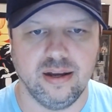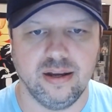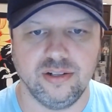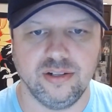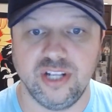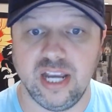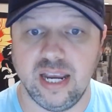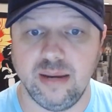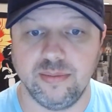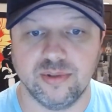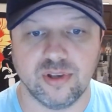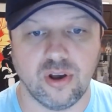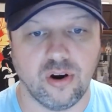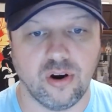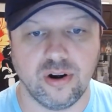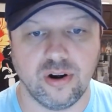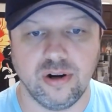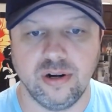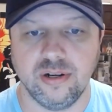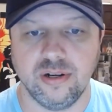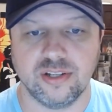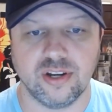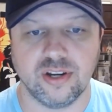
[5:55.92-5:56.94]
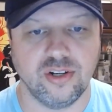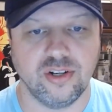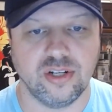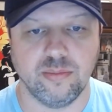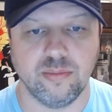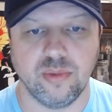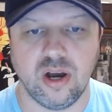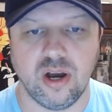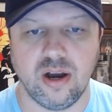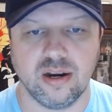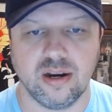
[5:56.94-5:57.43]
James Harden, Serge
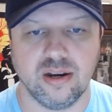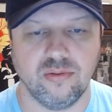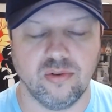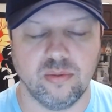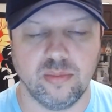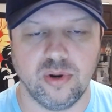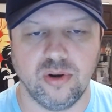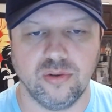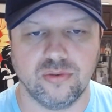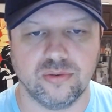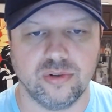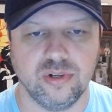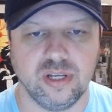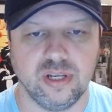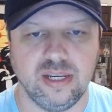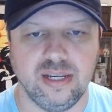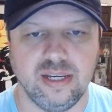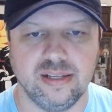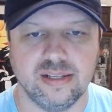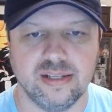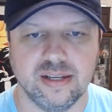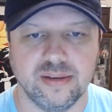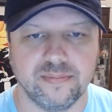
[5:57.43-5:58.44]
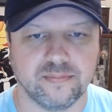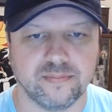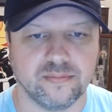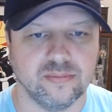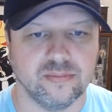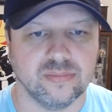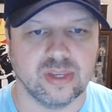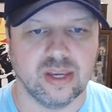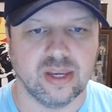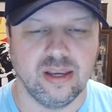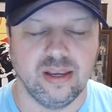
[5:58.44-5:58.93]
Ibaka were both rookies.
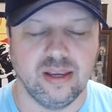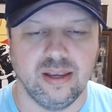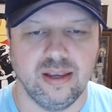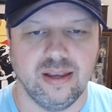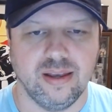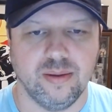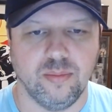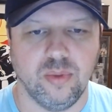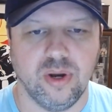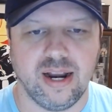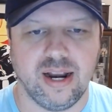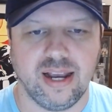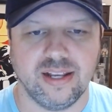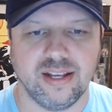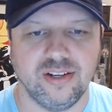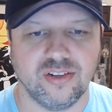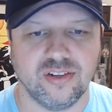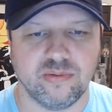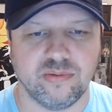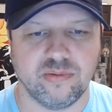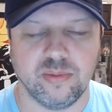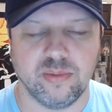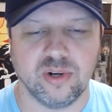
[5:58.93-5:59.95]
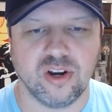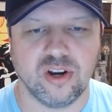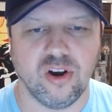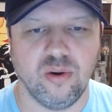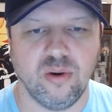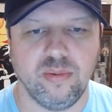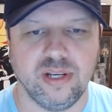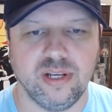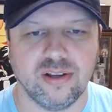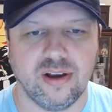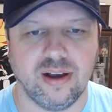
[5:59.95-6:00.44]
But I can just remember
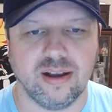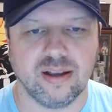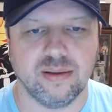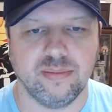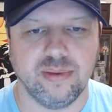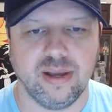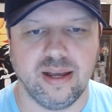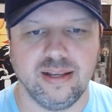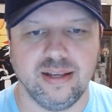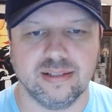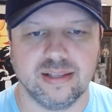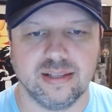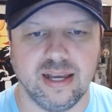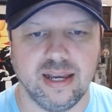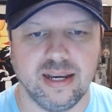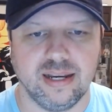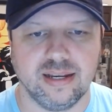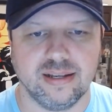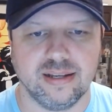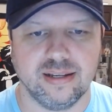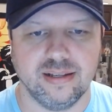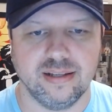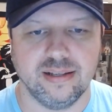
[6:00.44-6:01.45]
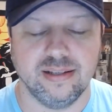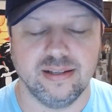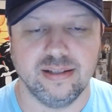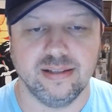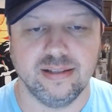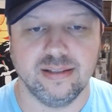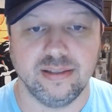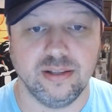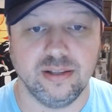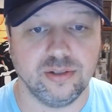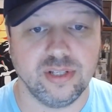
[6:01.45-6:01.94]
Kobe talking about, he's like,
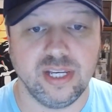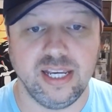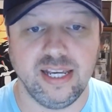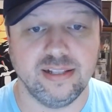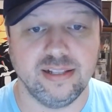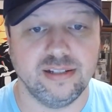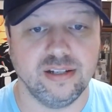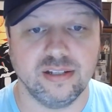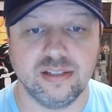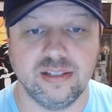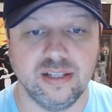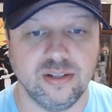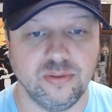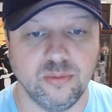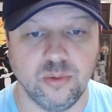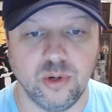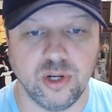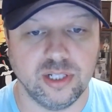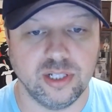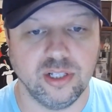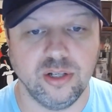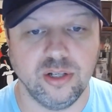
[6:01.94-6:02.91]
those kids just didn't want to